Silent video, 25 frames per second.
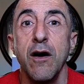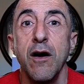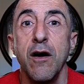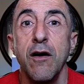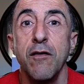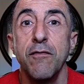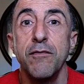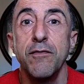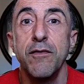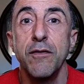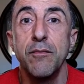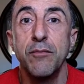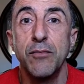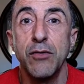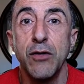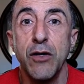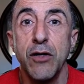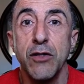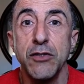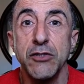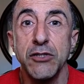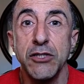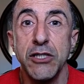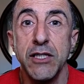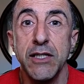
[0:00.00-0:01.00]
of the
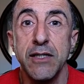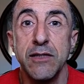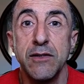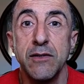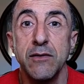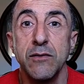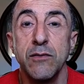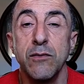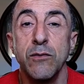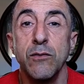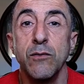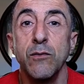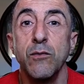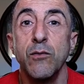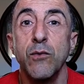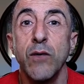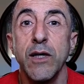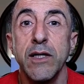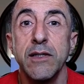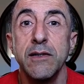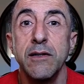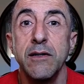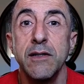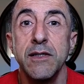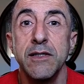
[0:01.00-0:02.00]
project,
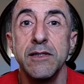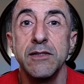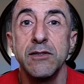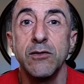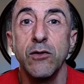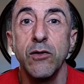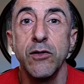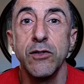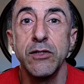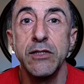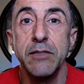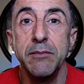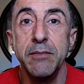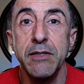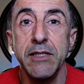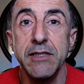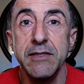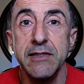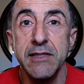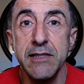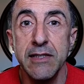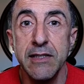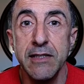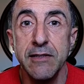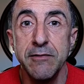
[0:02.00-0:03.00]
what is going to be
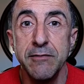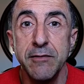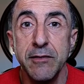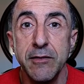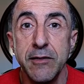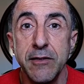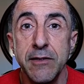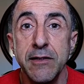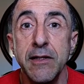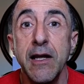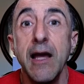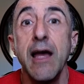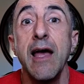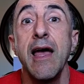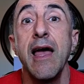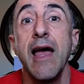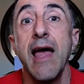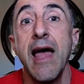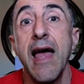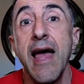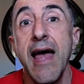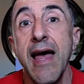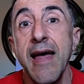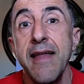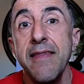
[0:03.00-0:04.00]
delivered,
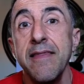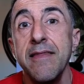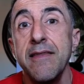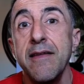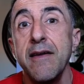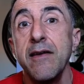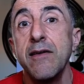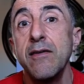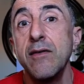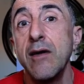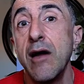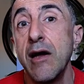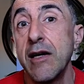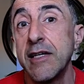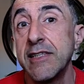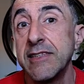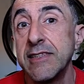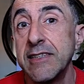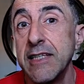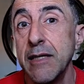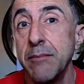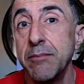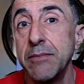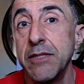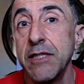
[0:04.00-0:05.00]
and their
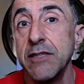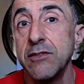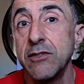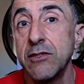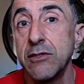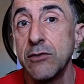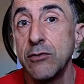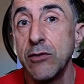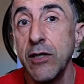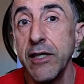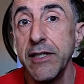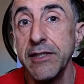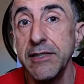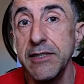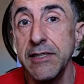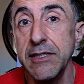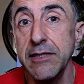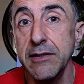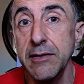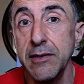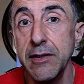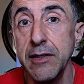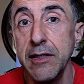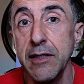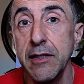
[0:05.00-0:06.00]
acceptance
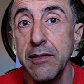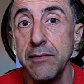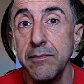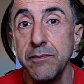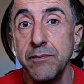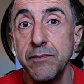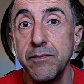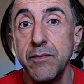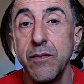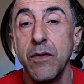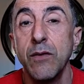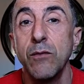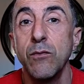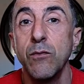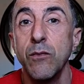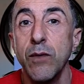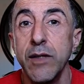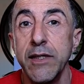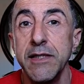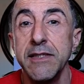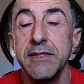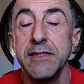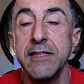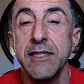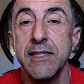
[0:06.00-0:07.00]
criteria.
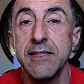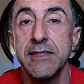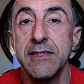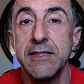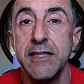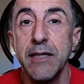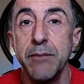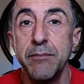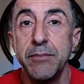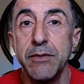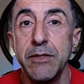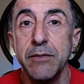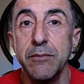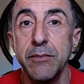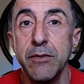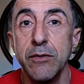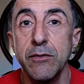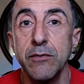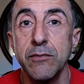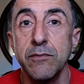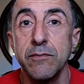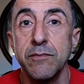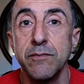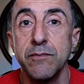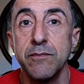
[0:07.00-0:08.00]
What is
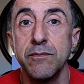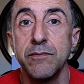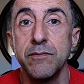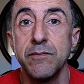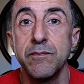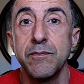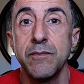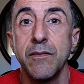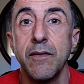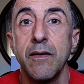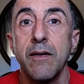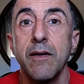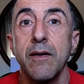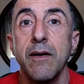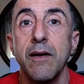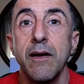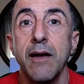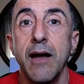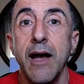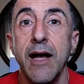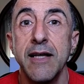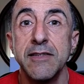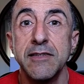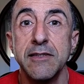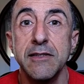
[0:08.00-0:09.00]
acceptable
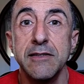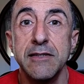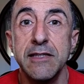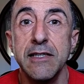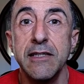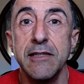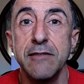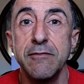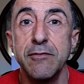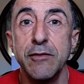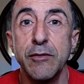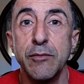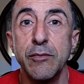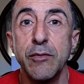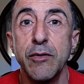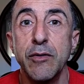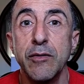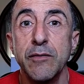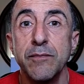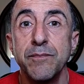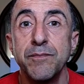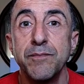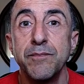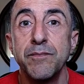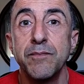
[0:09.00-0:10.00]
as a
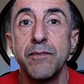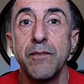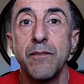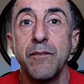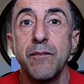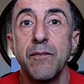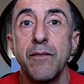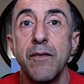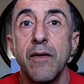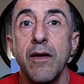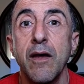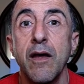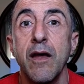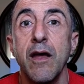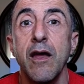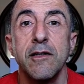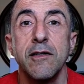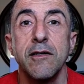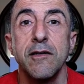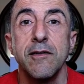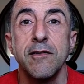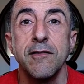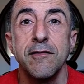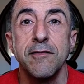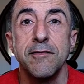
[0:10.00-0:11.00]
deliverable?
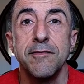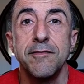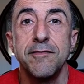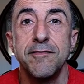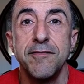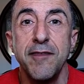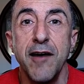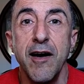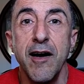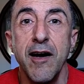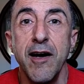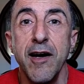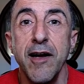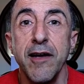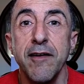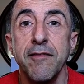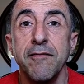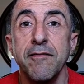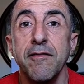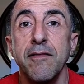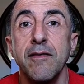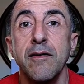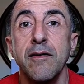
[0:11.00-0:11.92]
Five,